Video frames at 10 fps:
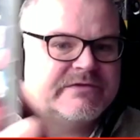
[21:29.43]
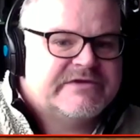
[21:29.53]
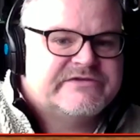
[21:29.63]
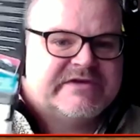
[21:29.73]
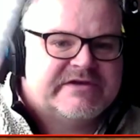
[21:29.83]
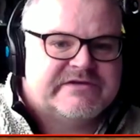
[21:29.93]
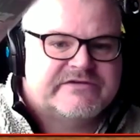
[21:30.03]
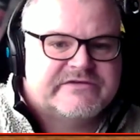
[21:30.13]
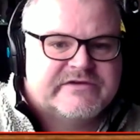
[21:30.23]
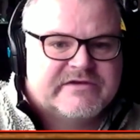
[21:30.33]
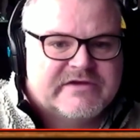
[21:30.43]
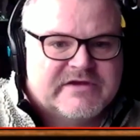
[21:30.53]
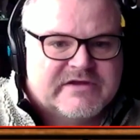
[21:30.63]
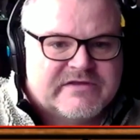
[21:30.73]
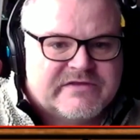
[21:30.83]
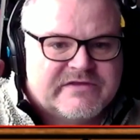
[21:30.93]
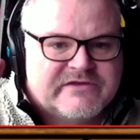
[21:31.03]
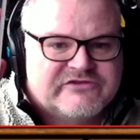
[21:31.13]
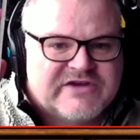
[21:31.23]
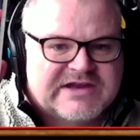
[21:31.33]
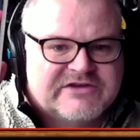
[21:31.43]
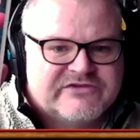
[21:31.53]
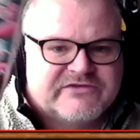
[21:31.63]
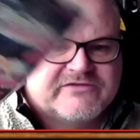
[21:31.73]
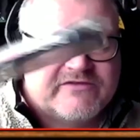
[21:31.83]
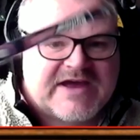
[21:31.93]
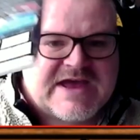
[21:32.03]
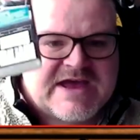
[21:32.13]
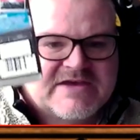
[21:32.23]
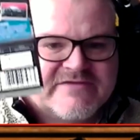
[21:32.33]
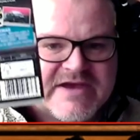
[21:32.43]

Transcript: This is the challenges 5.